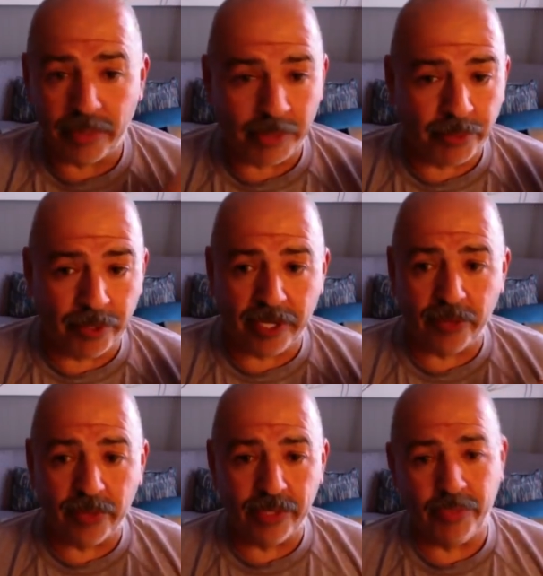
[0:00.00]
brought my
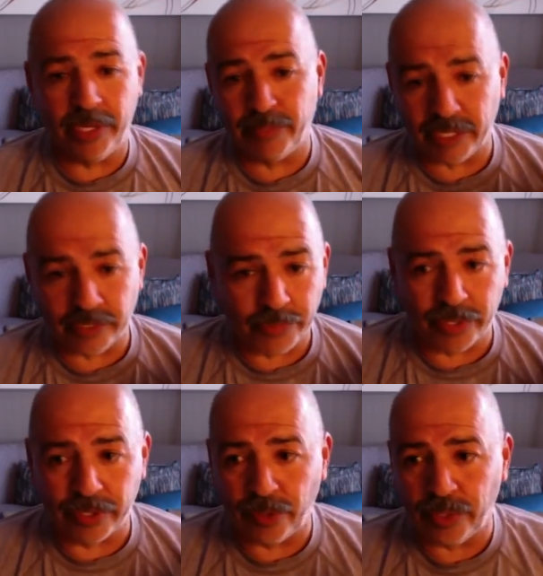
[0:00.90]
printer with me, my
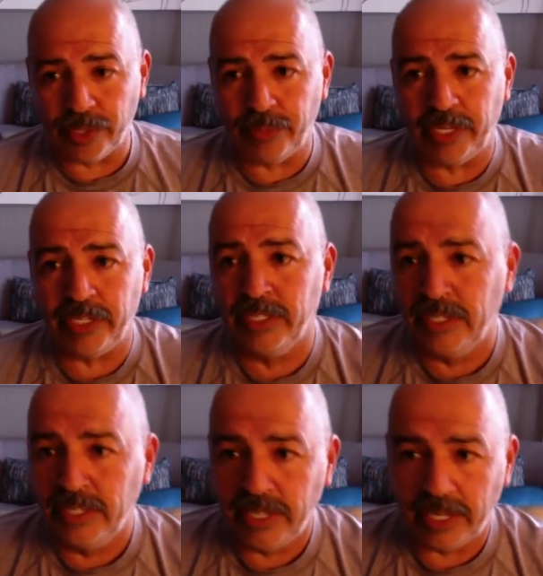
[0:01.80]
computer with me,
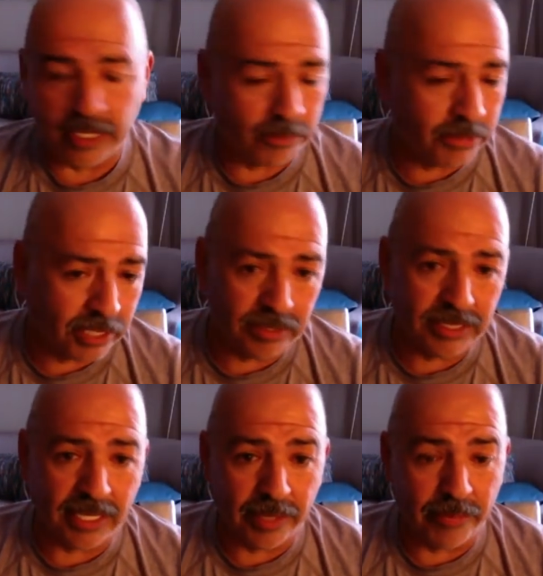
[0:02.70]
and I'm
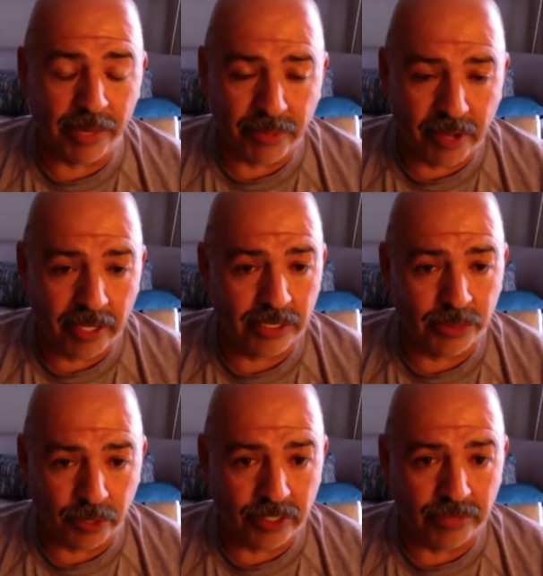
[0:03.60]
still selling my
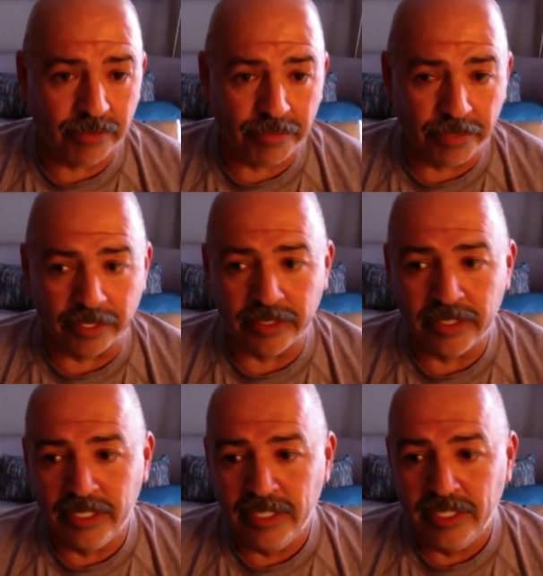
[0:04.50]
products merchant fulfilled.